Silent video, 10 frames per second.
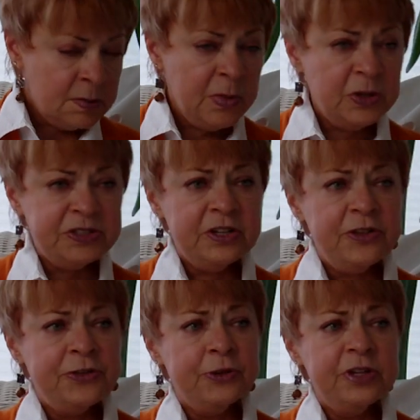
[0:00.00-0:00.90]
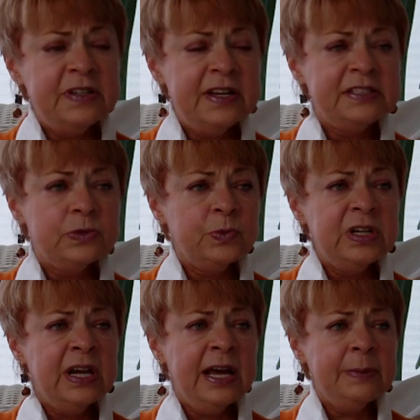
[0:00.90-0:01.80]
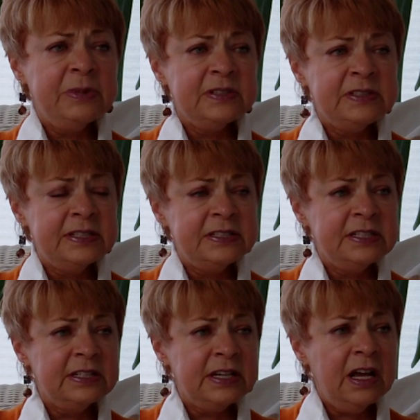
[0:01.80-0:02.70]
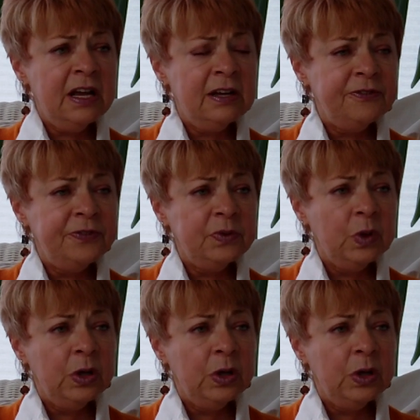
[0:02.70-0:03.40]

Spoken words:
Most of the 30 days at rehab consisted of